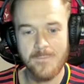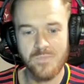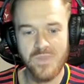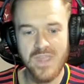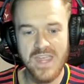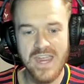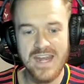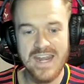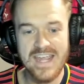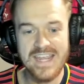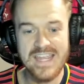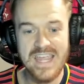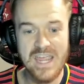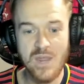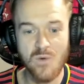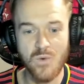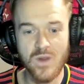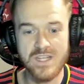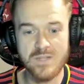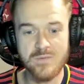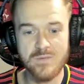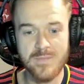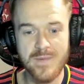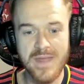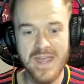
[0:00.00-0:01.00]
And I can't
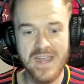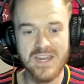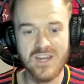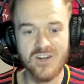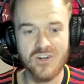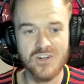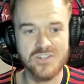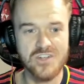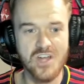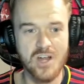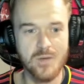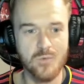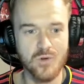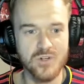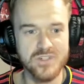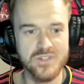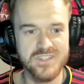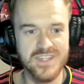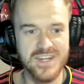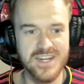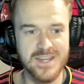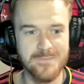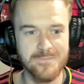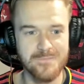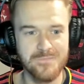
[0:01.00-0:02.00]
wait to be back here to talk more
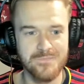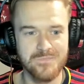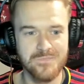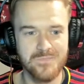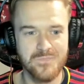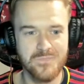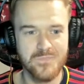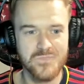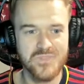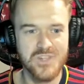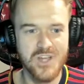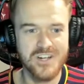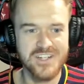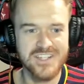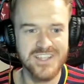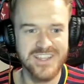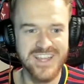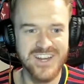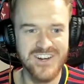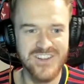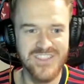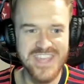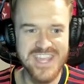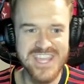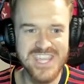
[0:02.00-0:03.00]
city. Talk to you
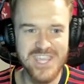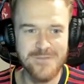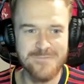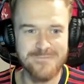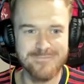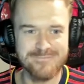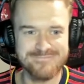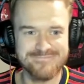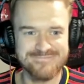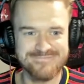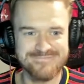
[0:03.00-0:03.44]
later. Thank you.